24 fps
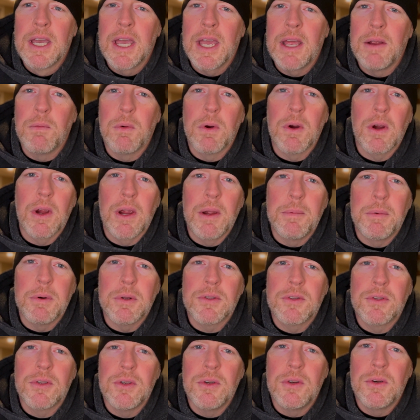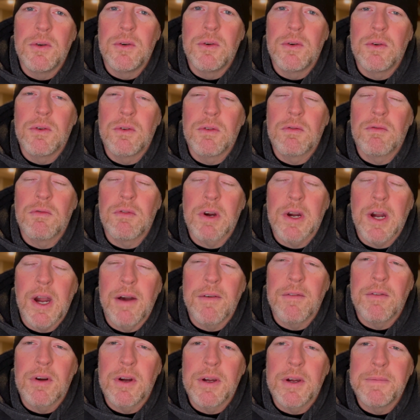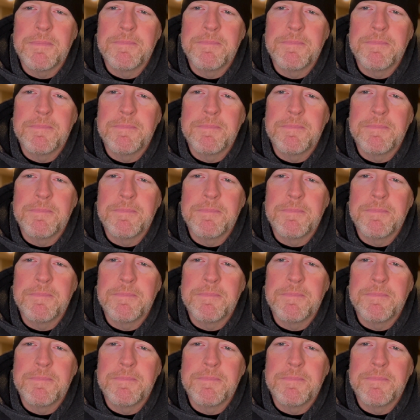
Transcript: and we were able to recover it.